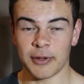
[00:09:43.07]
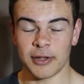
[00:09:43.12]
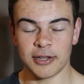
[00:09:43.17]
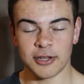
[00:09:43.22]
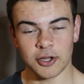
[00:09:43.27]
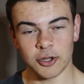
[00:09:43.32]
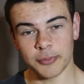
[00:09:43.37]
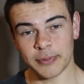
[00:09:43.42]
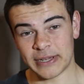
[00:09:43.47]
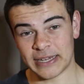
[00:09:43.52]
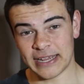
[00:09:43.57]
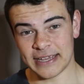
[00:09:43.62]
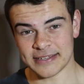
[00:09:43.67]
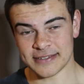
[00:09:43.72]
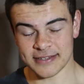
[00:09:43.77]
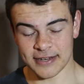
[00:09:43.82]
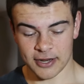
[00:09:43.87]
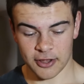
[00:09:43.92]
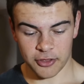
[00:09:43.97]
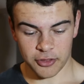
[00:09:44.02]
out a little bit
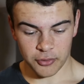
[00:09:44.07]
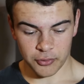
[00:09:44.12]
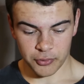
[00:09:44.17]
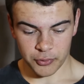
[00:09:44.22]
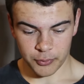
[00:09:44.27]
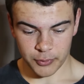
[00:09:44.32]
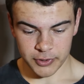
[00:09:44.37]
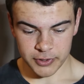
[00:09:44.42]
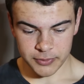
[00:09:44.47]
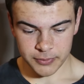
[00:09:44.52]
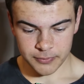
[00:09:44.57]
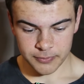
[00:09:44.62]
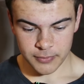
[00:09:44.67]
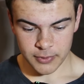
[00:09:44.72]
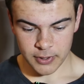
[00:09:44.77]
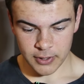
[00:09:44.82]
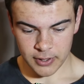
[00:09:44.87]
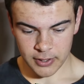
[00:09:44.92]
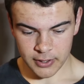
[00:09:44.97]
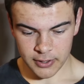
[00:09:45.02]
less than I thought it would,
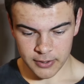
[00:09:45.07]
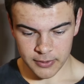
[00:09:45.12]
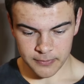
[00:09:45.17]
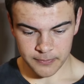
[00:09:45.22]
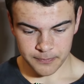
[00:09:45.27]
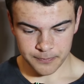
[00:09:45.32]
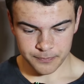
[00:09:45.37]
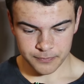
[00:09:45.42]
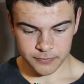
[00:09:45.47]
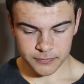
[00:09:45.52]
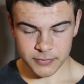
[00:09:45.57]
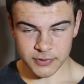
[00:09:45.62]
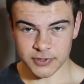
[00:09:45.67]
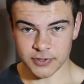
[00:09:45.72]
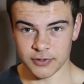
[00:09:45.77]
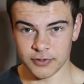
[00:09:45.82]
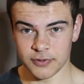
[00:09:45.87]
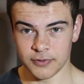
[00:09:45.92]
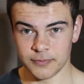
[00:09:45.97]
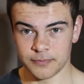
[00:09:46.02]

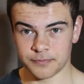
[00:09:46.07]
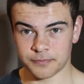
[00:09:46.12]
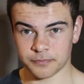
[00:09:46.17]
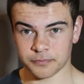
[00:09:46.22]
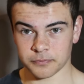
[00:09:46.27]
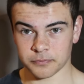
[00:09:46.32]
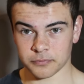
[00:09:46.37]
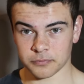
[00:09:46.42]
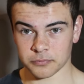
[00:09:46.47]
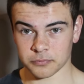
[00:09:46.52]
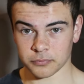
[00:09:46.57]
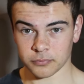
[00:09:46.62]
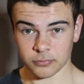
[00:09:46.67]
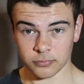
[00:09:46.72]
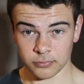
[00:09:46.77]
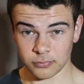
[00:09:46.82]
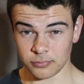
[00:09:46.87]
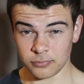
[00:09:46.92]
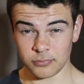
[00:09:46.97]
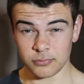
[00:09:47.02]
so
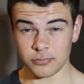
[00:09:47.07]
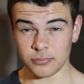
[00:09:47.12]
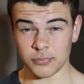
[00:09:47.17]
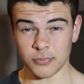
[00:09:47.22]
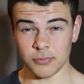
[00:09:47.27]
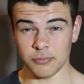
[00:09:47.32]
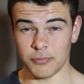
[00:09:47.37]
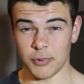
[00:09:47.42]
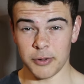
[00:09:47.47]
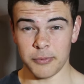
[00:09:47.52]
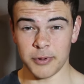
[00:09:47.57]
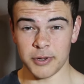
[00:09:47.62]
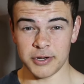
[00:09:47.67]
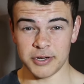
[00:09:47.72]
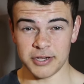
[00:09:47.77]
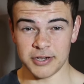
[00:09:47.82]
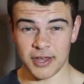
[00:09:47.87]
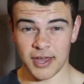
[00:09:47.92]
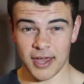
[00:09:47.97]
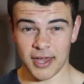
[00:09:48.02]
maybe I
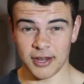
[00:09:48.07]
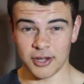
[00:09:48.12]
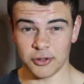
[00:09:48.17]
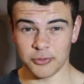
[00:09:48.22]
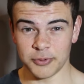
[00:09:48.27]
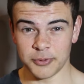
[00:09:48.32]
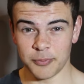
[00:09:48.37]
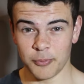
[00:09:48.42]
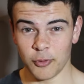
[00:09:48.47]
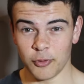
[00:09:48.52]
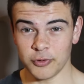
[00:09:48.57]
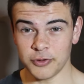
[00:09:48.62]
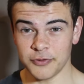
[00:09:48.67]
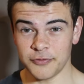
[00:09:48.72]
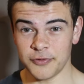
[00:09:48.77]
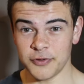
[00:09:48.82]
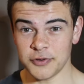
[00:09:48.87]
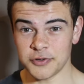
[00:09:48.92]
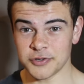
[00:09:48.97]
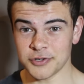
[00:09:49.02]
need to add a little bit more in the
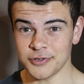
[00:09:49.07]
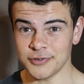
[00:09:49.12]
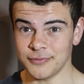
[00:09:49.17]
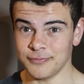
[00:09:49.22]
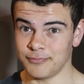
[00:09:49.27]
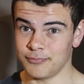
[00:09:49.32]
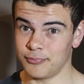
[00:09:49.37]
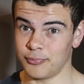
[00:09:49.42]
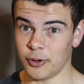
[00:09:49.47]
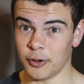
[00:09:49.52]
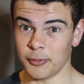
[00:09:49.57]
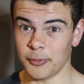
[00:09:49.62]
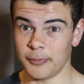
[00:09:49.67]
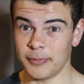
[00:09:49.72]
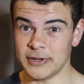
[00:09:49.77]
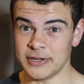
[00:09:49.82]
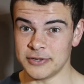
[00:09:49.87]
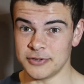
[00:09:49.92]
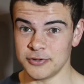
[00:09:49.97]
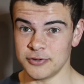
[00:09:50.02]
future.
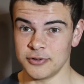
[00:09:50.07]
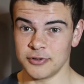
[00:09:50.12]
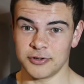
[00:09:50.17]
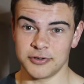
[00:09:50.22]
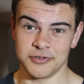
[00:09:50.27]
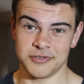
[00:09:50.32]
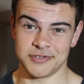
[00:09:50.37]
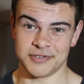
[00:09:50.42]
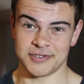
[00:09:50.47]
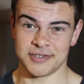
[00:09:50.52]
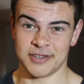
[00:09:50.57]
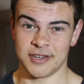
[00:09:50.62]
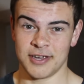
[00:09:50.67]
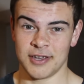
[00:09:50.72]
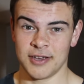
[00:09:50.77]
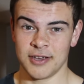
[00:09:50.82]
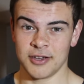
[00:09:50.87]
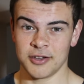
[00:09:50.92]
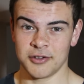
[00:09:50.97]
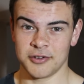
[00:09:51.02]
Probably do, because
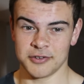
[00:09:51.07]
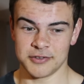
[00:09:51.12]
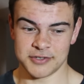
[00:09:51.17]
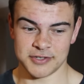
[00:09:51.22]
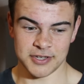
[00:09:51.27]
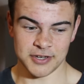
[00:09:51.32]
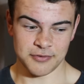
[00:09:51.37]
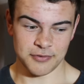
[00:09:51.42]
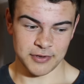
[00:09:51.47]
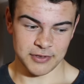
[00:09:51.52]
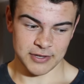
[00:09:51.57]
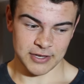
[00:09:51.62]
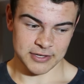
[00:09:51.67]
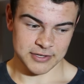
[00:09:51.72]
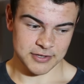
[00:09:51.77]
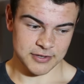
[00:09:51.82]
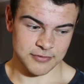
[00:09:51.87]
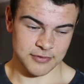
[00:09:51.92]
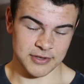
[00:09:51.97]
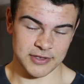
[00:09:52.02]
considering
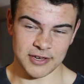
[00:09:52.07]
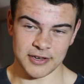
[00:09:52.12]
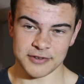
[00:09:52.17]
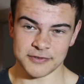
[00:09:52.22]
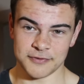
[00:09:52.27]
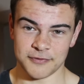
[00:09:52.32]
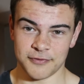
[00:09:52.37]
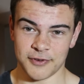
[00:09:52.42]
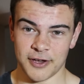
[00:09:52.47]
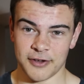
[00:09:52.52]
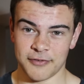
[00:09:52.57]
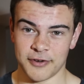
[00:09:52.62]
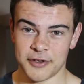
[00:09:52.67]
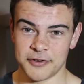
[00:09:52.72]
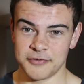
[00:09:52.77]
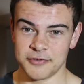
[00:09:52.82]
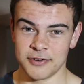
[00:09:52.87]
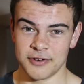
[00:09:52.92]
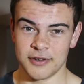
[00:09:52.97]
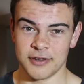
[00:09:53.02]
that's
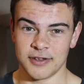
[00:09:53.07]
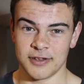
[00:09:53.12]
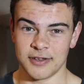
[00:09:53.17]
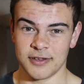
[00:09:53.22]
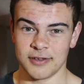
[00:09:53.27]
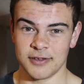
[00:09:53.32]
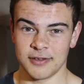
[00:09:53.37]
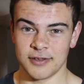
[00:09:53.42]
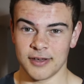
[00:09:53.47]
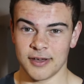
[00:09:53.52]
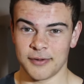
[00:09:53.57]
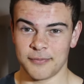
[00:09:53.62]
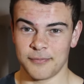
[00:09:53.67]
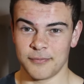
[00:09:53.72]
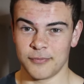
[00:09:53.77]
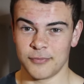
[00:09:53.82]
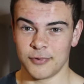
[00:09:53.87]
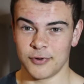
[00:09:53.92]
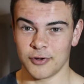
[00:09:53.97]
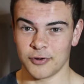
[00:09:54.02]
3,500,
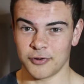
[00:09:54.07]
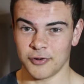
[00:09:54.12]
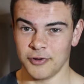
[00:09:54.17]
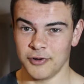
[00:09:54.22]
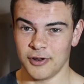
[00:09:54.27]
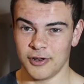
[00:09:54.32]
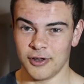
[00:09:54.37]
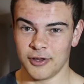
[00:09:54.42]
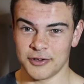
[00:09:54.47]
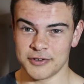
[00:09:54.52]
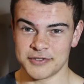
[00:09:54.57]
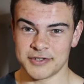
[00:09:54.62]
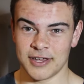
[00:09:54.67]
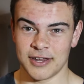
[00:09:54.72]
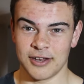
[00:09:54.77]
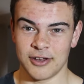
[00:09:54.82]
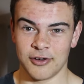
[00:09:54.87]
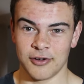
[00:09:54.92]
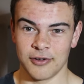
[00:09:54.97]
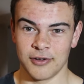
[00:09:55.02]
I'm not going to last
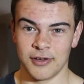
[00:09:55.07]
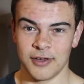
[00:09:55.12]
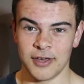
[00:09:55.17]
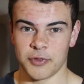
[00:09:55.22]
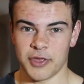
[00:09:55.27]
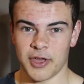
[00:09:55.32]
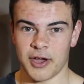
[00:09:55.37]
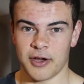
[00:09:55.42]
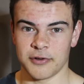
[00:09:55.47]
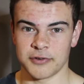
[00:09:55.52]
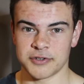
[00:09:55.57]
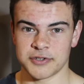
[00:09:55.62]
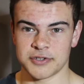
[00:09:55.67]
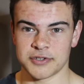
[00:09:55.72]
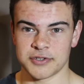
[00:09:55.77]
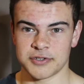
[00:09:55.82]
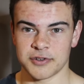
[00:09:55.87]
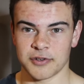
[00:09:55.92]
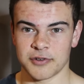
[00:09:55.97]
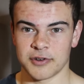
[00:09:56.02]
that long without
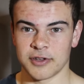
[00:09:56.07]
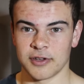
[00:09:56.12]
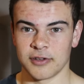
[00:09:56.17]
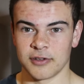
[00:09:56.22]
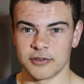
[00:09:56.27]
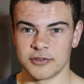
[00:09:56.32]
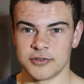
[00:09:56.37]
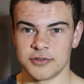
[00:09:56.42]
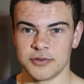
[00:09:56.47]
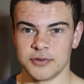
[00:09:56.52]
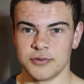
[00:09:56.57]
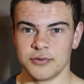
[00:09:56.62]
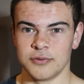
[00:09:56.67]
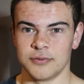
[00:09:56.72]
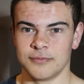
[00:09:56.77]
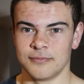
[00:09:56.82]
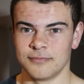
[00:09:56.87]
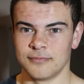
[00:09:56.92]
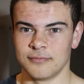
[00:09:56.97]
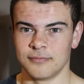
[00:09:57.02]
starting to